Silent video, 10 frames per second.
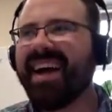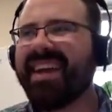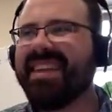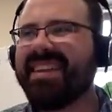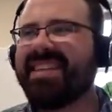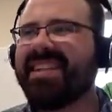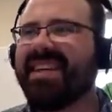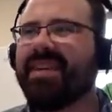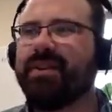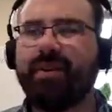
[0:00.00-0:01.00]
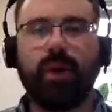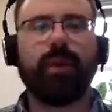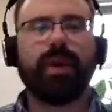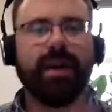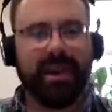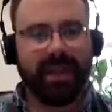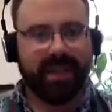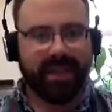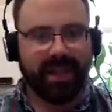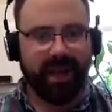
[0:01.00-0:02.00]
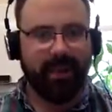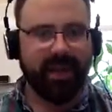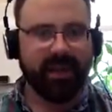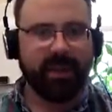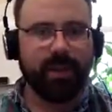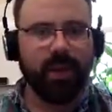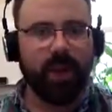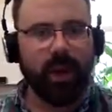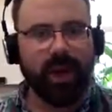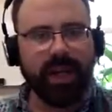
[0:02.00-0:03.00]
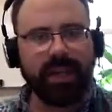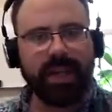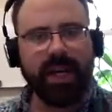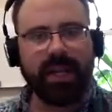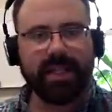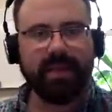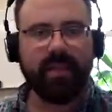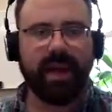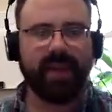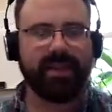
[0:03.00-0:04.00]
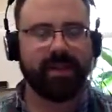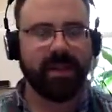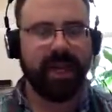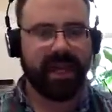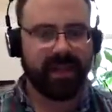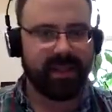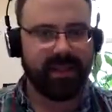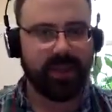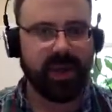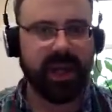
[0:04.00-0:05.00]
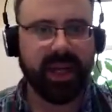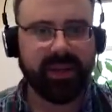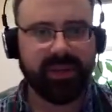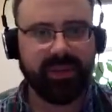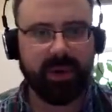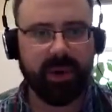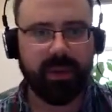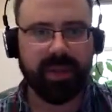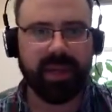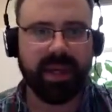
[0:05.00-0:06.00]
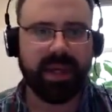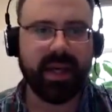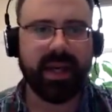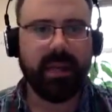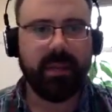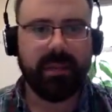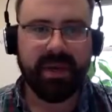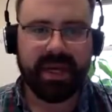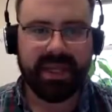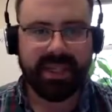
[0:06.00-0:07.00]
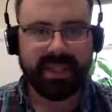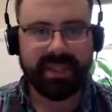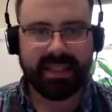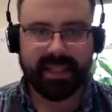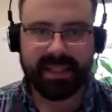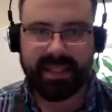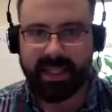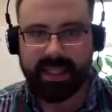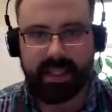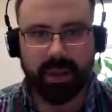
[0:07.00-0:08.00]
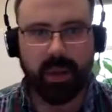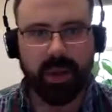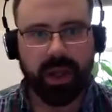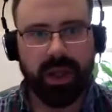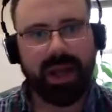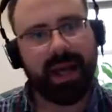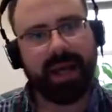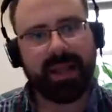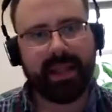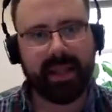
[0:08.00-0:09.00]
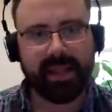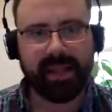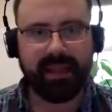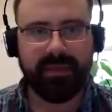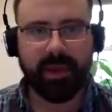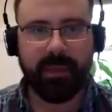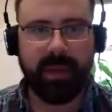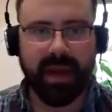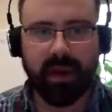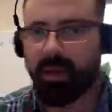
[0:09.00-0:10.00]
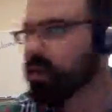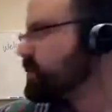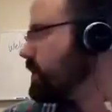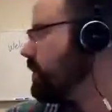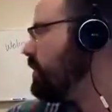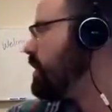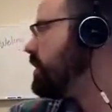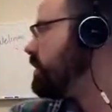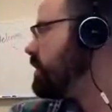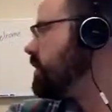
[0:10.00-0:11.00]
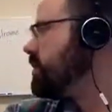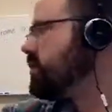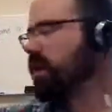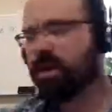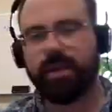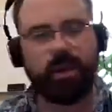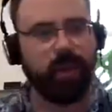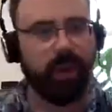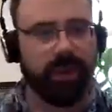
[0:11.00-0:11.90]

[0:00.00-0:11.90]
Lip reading: Let's see. So come hear some Gregorian chant. We have some guests joining us from the Benedict 16 Schola and the Xavier Mankel Schola across the road